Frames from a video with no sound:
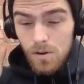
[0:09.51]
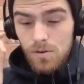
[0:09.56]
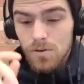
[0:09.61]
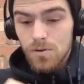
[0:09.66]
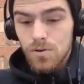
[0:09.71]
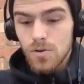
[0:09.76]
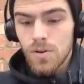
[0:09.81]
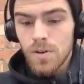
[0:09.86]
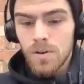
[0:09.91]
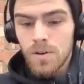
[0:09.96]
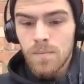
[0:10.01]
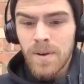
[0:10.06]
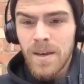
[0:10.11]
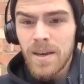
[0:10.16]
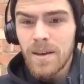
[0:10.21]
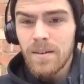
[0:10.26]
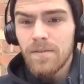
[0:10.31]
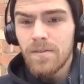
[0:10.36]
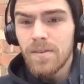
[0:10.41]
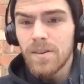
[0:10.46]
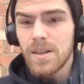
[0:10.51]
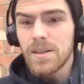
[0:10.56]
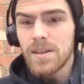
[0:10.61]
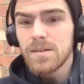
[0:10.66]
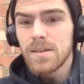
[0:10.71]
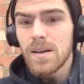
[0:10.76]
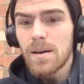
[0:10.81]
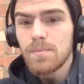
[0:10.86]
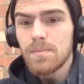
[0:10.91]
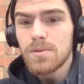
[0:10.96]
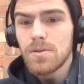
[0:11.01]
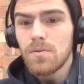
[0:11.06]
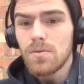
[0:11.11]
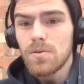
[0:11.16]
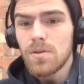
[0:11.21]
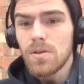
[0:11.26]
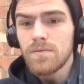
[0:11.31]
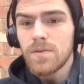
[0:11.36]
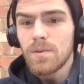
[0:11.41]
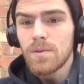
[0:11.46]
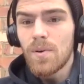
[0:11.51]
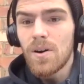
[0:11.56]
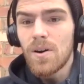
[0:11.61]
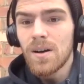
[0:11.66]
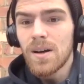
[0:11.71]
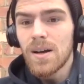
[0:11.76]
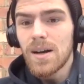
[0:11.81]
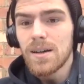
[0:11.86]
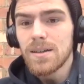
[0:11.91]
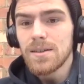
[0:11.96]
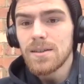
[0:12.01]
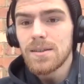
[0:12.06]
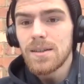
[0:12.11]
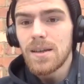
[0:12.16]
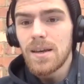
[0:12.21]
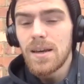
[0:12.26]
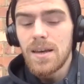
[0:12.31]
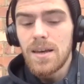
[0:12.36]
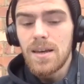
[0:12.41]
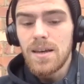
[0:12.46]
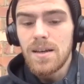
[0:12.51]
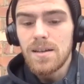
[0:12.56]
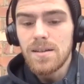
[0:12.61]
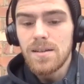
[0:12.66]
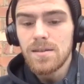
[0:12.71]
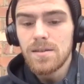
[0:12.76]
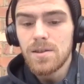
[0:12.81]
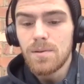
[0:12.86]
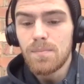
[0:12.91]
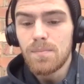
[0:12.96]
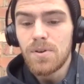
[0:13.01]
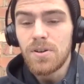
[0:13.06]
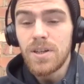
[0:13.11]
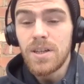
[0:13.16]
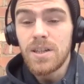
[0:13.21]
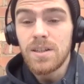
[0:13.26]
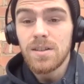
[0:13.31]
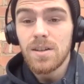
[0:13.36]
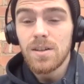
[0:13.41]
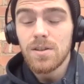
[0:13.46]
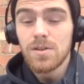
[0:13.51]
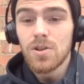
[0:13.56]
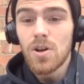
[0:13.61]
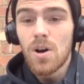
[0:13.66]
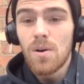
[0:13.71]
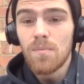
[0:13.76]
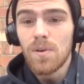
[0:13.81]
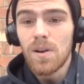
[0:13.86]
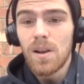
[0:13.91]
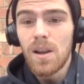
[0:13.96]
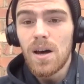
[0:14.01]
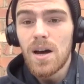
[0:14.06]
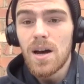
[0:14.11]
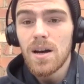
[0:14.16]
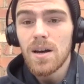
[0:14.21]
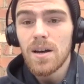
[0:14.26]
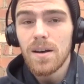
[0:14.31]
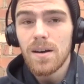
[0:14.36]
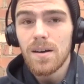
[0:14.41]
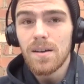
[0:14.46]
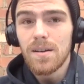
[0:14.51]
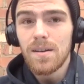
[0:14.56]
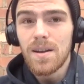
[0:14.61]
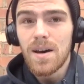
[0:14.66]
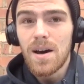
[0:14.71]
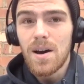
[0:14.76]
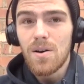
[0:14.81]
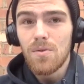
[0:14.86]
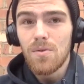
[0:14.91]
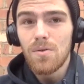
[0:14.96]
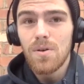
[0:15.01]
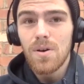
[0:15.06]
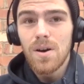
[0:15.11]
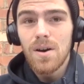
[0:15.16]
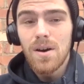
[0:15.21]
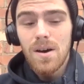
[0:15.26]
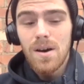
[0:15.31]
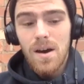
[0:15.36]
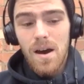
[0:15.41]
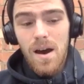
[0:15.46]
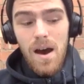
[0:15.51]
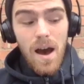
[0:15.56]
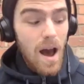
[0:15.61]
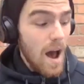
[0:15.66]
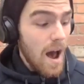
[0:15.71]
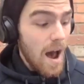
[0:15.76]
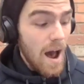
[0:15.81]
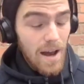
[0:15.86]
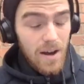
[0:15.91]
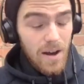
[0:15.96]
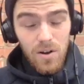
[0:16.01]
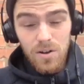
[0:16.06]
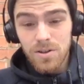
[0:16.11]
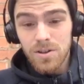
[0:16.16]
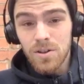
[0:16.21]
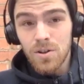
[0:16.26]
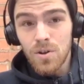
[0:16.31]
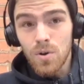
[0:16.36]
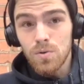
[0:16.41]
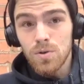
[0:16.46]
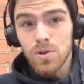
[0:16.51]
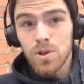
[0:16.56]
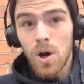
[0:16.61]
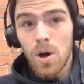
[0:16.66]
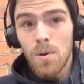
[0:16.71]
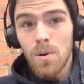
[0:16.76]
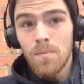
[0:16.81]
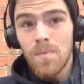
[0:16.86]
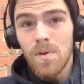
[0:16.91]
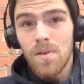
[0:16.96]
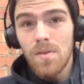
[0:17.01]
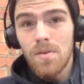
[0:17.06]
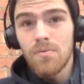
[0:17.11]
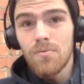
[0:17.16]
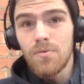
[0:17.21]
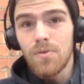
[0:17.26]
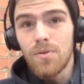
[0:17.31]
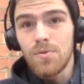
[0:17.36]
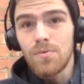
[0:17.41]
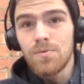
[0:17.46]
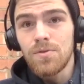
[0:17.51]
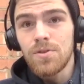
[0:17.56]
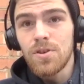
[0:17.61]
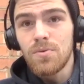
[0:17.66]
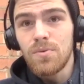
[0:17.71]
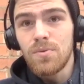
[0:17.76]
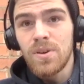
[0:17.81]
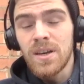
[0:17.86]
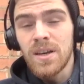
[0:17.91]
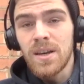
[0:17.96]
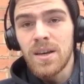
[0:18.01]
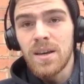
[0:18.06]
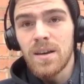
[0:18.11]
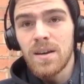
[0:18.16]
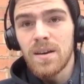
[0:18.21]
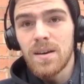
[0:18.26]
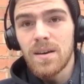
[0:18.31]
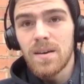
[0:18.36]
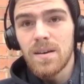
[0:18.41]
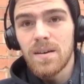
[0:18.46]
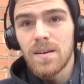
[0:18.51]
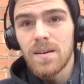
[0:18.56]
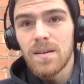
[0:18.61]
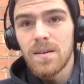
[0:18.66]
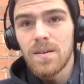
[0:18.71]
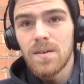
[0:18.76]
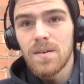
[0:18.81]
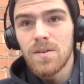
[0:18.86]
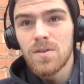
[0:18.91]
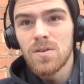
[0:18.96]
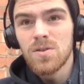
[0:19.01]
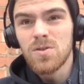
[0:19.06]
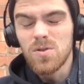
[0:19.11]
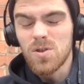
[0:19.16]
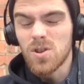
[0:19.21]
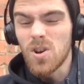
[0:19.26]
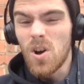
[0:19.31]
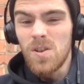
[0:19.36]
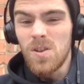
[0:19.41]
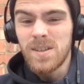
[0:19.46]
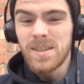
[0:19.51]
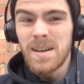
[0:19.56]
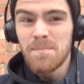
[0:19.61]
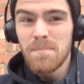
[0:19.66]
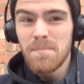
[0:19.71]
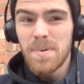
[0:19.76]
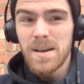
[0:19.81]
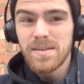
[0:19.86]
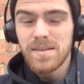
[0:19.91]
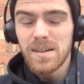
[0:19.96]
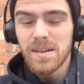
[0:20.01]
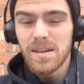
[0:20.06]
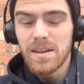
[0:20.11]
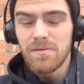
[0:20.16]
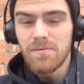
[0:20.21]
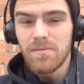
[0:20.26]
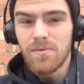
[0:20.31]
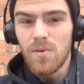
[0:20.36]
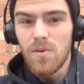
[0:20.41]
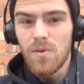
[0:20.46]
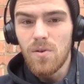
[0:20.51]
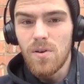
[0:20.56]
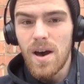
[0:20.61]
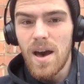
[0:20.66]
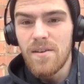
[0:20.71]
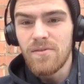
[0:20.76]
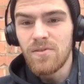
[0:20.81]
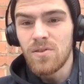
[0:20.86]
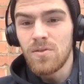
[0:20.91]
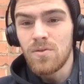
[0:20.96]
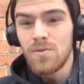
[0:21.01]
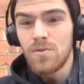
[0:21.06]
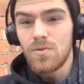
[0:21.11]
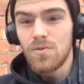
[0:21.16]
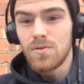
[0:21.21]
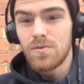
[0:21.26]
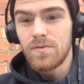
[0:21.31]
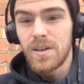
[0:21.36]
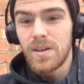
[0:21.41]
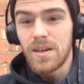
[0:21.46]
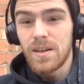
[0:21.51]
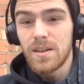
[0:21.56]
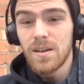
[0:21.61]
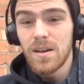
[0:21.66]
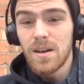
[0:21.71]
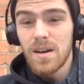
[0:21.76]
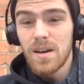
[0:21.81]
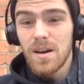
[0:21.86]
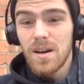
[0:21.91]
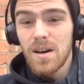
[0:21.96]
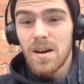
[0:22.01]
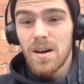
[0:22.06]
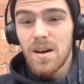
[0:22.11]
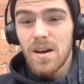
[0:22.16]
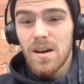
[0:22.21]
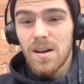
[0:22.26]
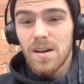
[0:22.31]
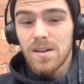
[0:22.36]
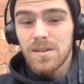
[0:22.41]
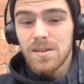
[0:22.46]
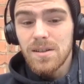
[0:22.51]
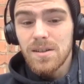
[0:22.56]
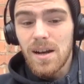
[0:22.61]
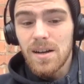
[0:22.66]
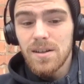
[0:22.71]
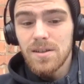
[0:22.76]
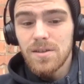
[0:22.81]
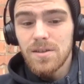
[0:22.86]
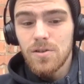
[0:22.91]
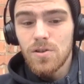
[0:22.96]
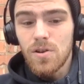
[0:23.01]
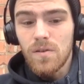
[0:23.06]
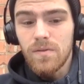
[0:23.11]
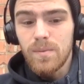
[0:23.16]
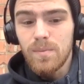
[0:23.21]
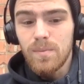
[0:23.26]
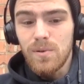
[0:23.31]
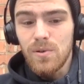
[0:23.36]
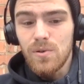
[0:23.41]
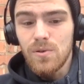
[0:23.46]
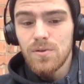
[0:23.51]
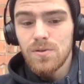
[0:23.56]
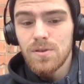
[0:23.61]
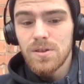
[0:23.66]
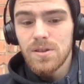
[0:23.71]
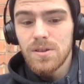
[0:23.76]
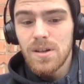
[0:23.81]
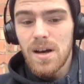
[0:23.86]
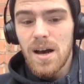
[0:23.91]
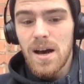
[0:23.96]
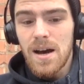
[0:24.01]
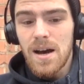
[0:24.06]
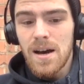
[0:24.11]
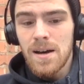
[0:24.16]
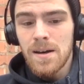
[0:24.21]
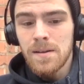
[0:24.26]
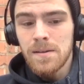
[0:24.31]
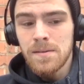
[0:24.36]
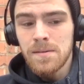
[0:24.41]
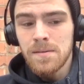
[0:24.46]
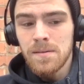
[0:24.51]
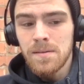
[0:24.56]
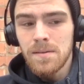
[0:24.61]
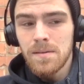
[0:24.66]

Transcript: Joining me for this episode of the podcast is the brilliant Tom Clarke. Now, I got to know Tom through doing just content basically for Everton Newsfeed / the Toffee Blues, and